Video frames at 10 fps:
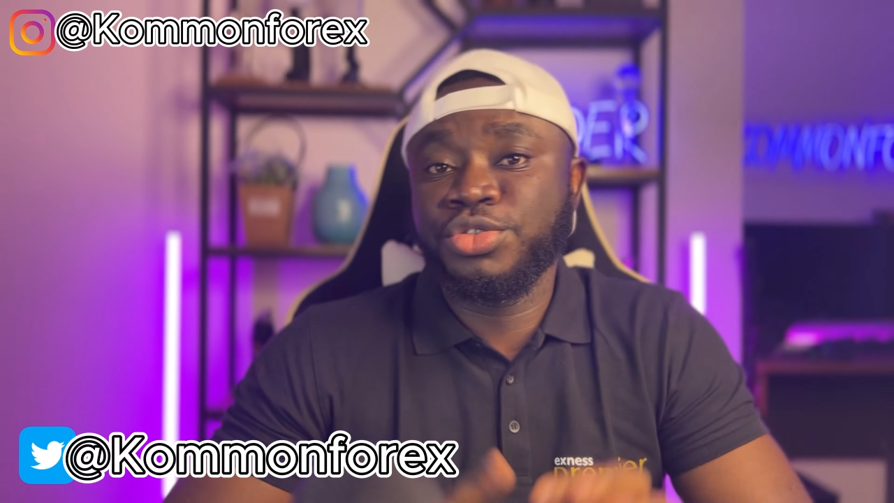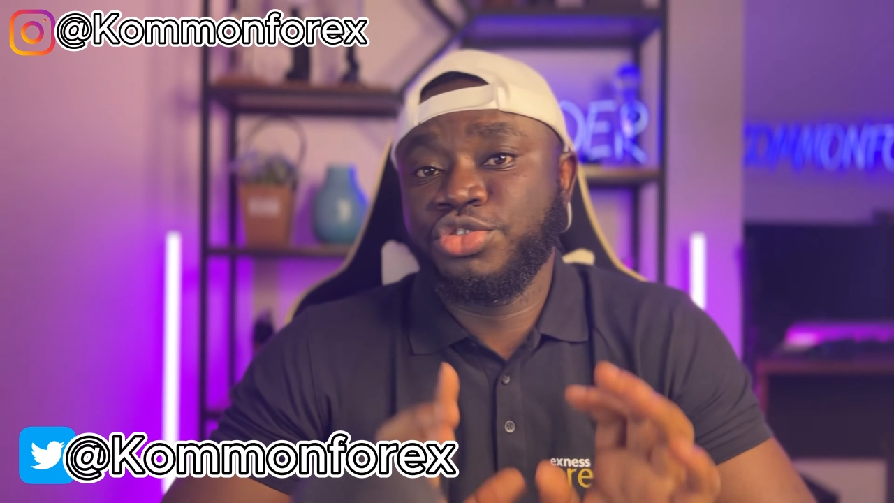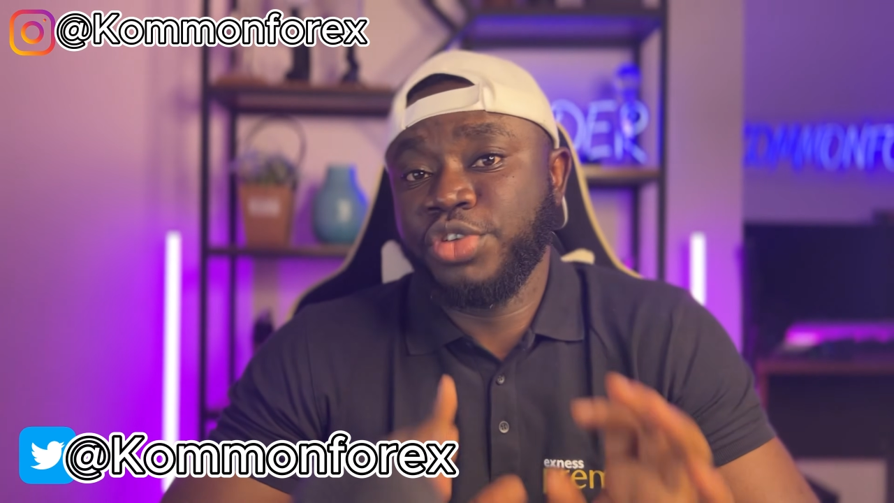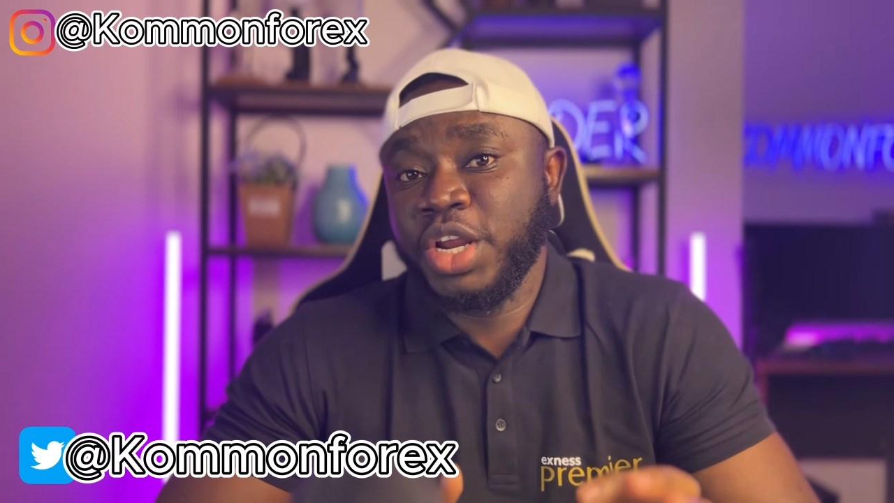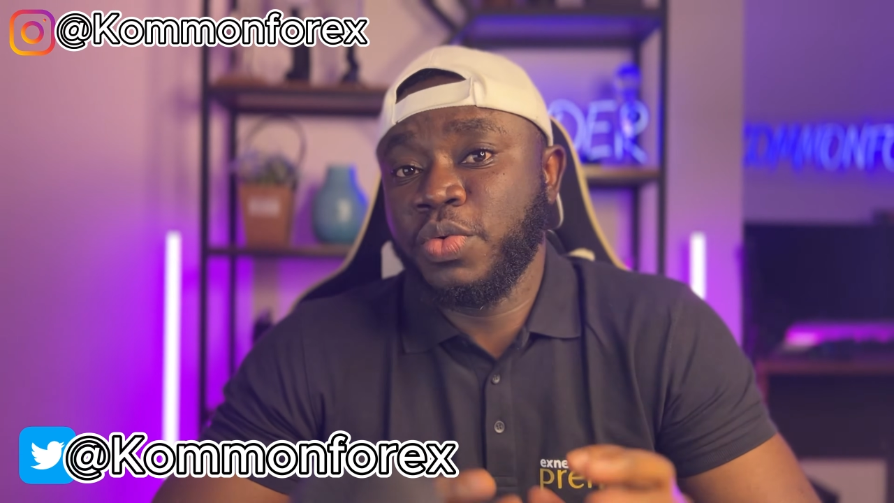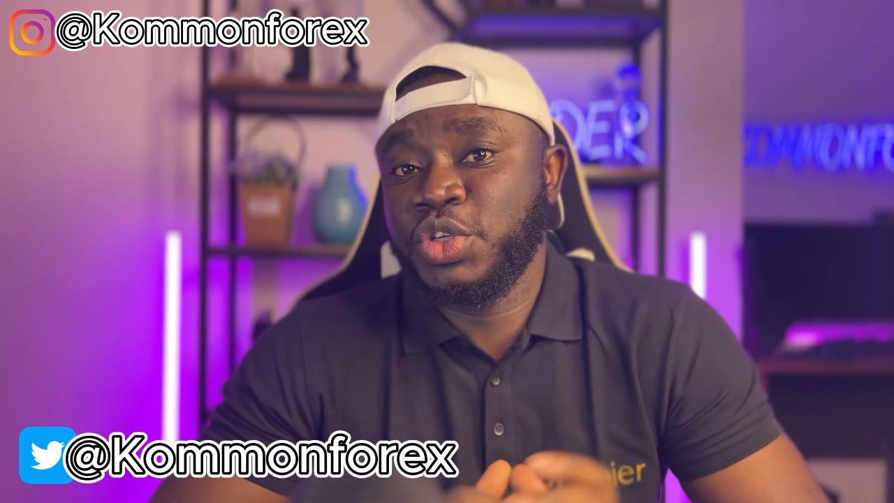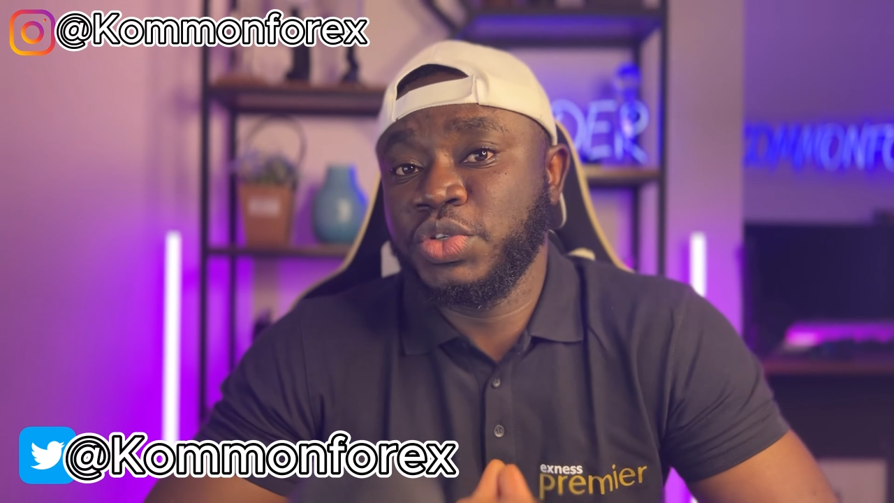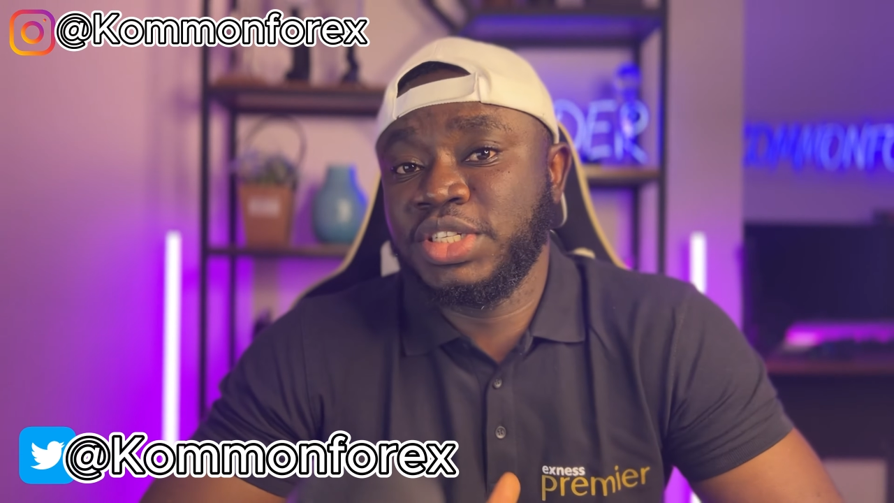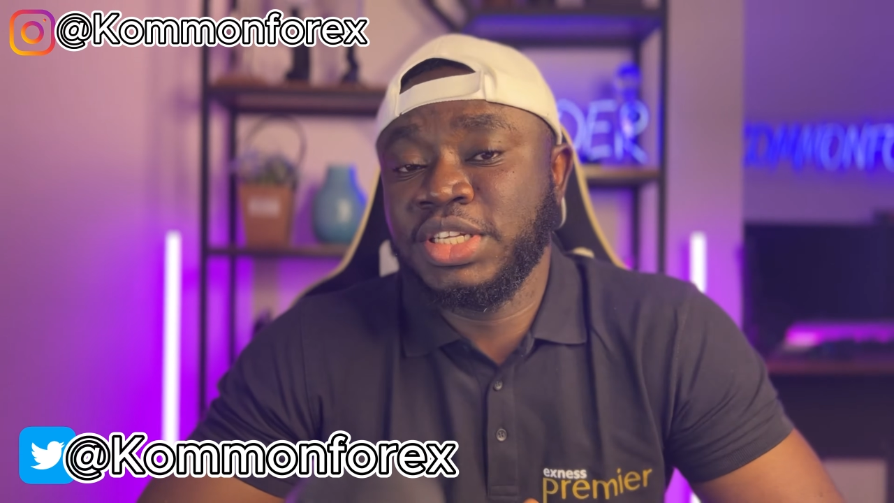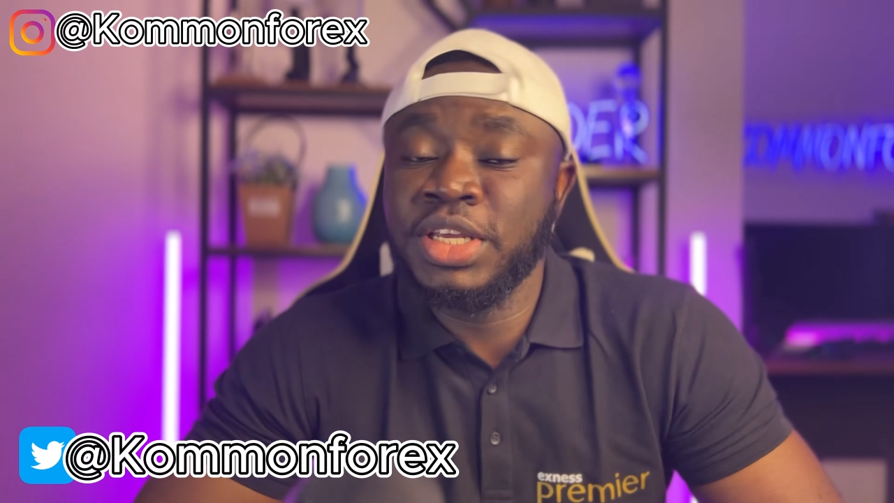Trade what you
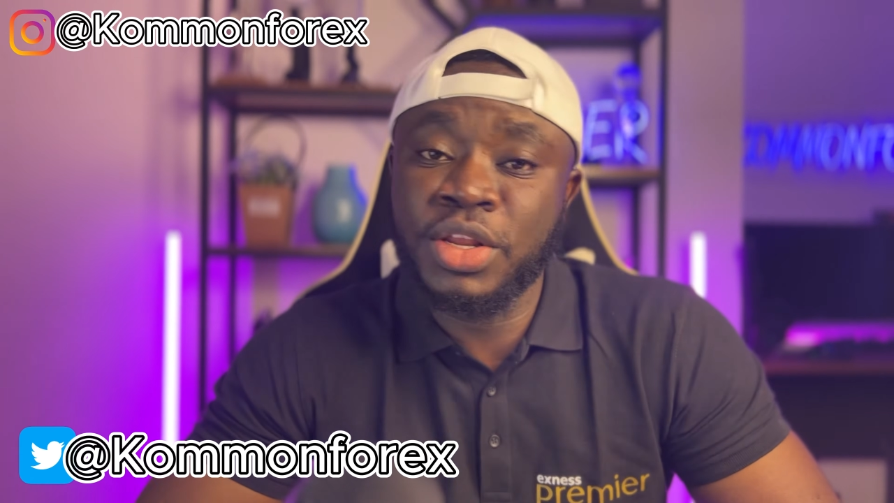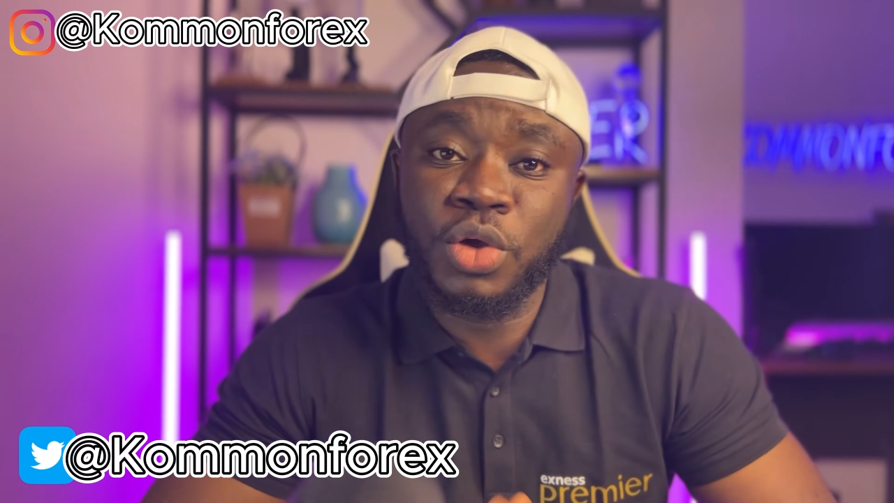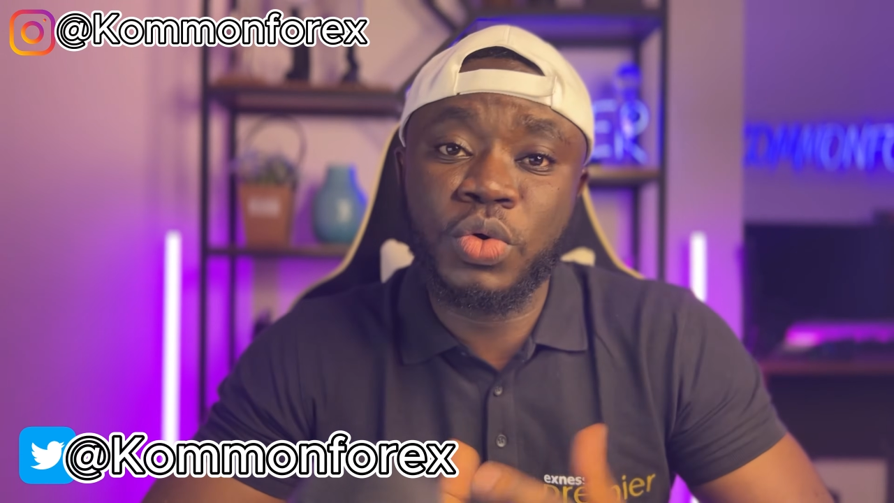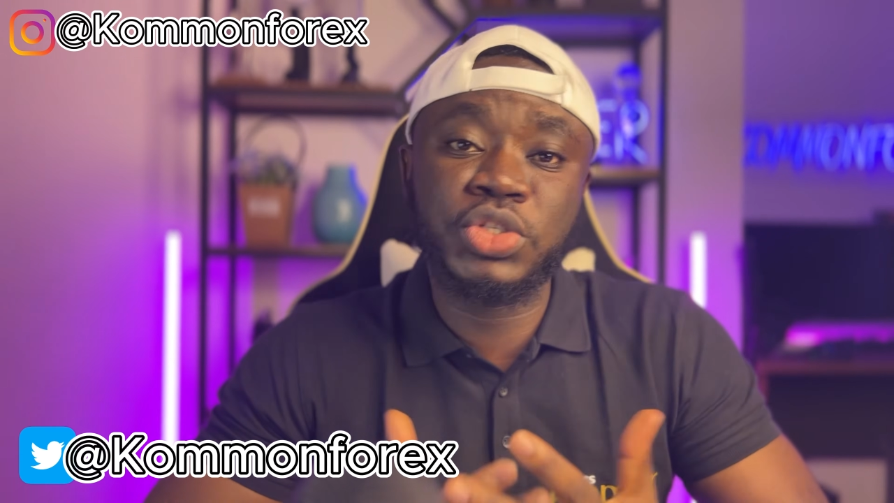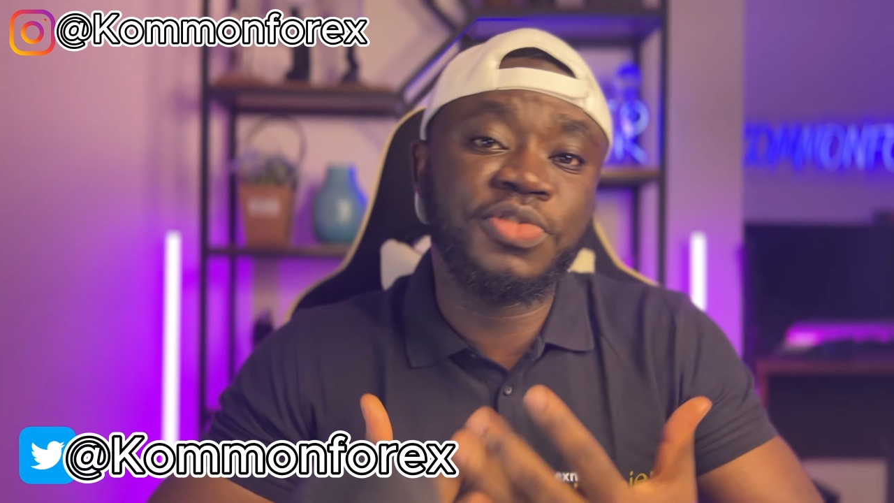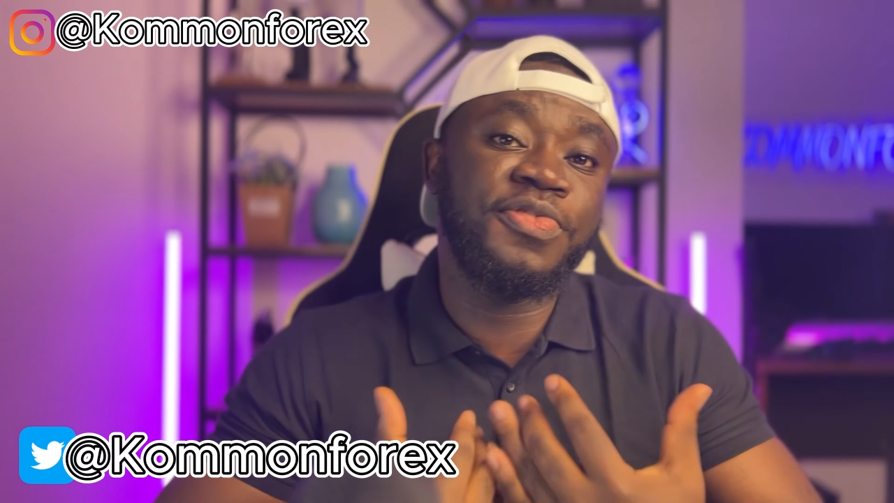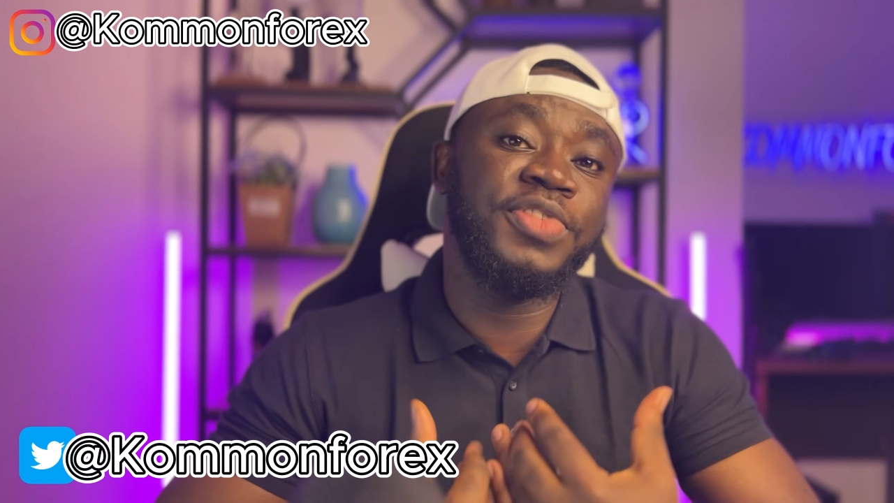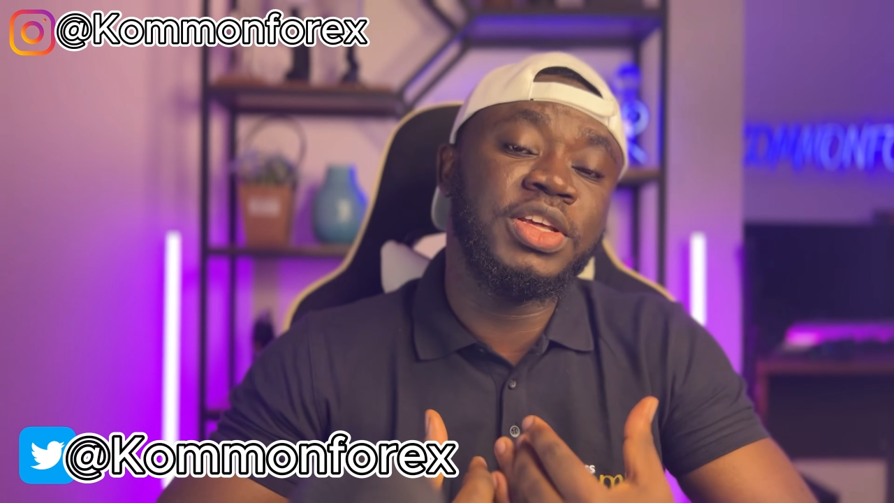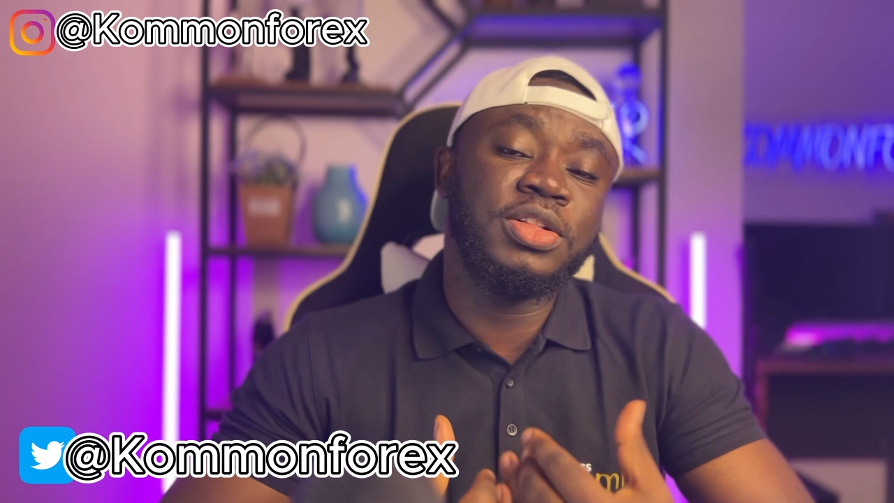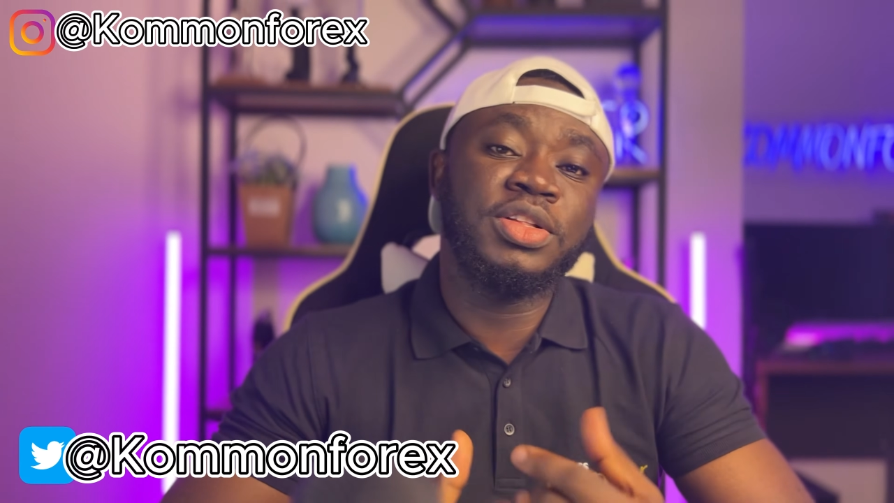see, not what you
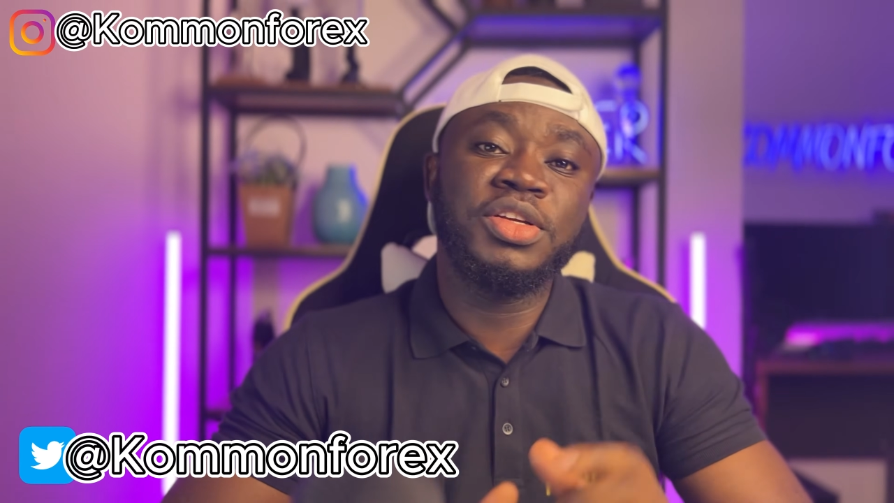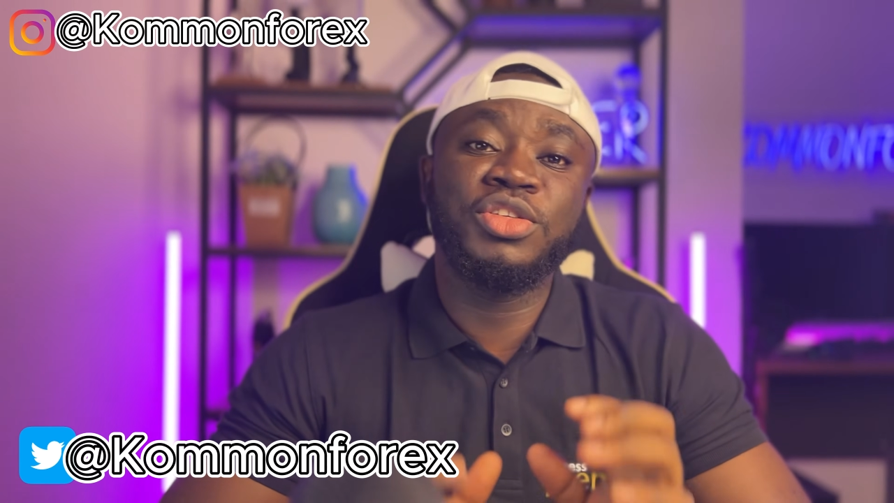feel.